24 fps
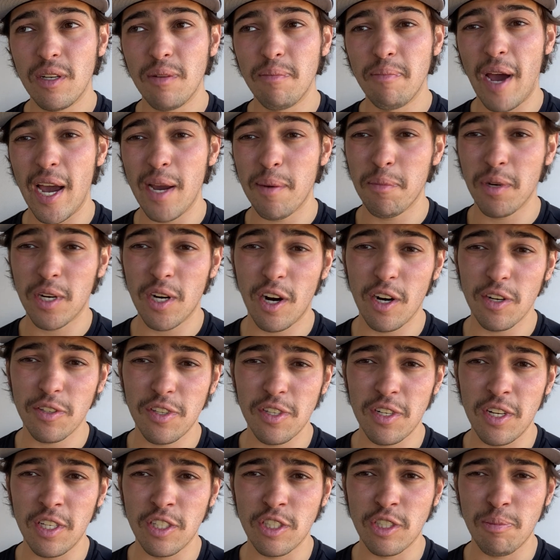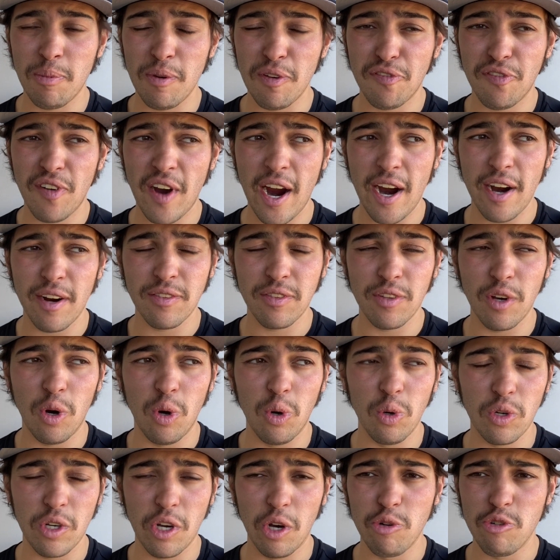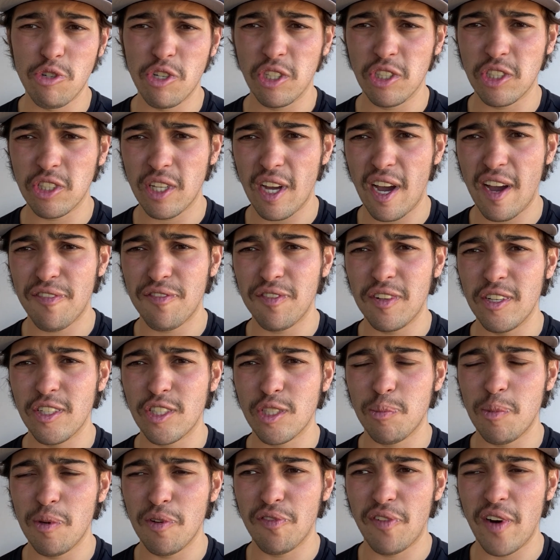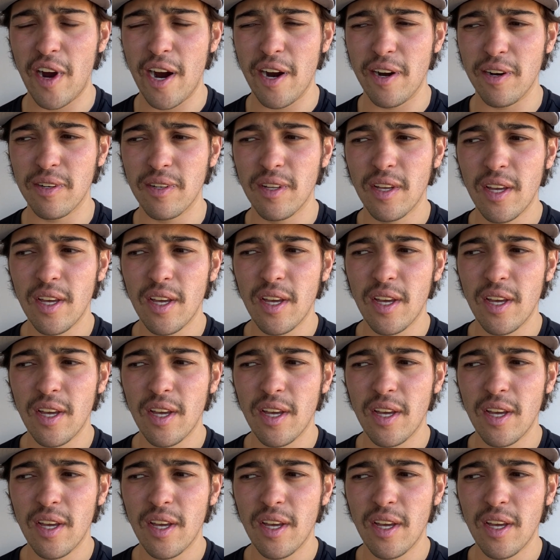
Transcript: Mike McCarthy needs to be fired. The whole coaching staff needs to be fired.